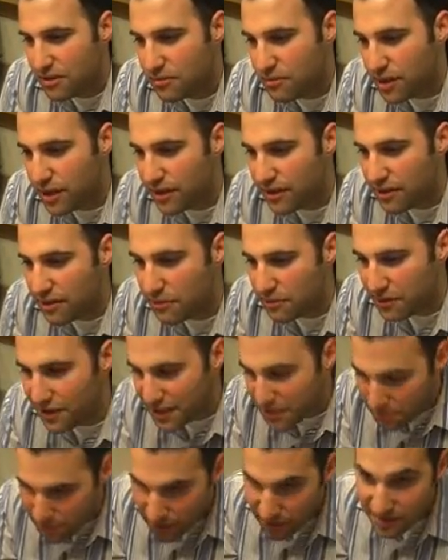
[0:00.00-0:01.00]
but the
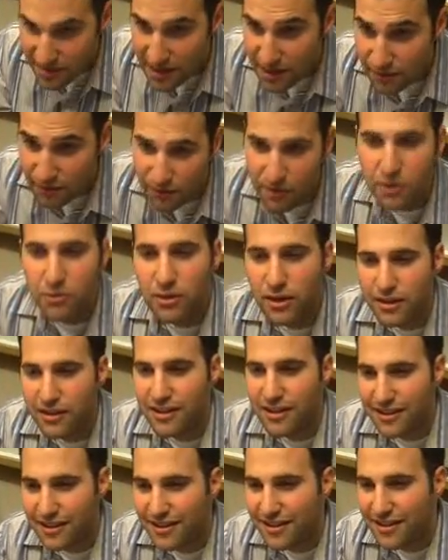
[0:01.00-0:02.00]
list pares down very quickly.